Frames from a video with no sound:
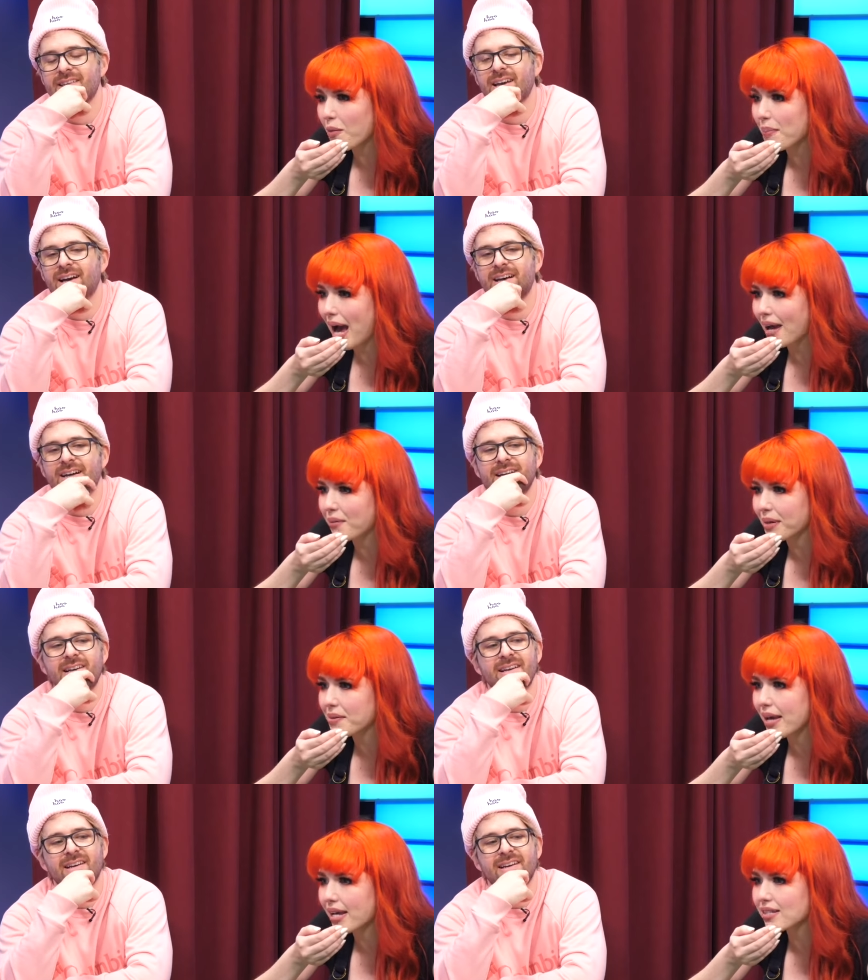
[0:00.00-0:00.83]
Speaker 1: all the bad
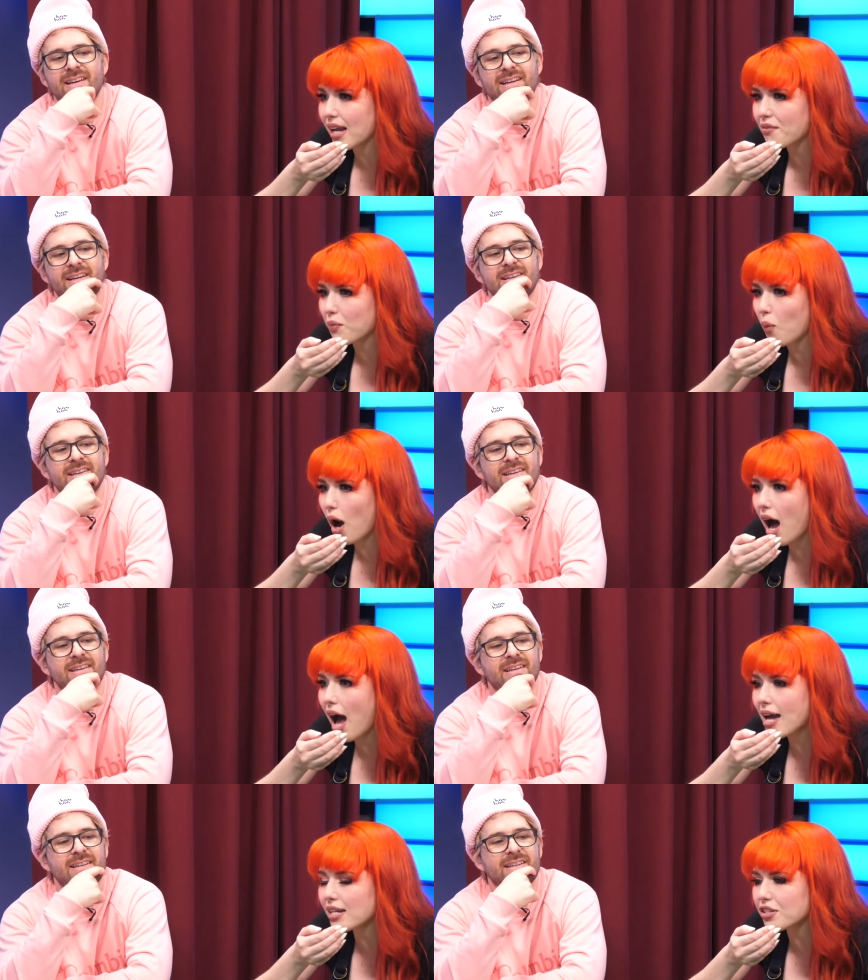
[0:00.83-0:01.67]
remakes mm -hmm. I've mm-hmm.
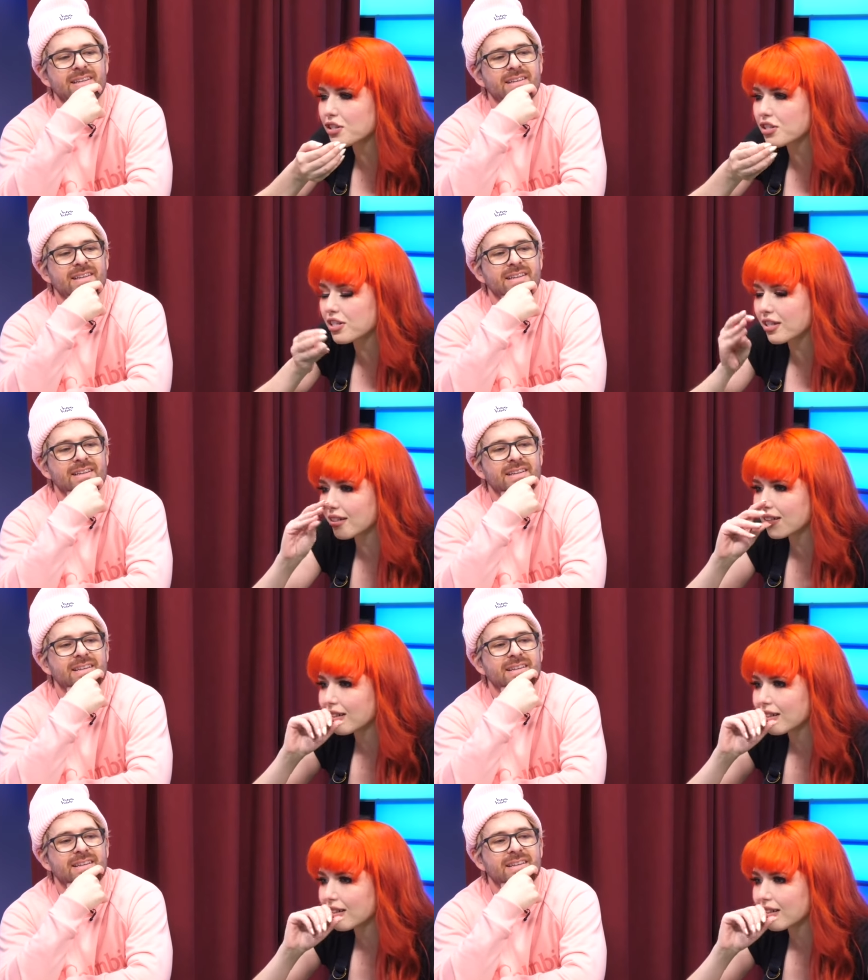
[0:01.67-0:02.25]
watched.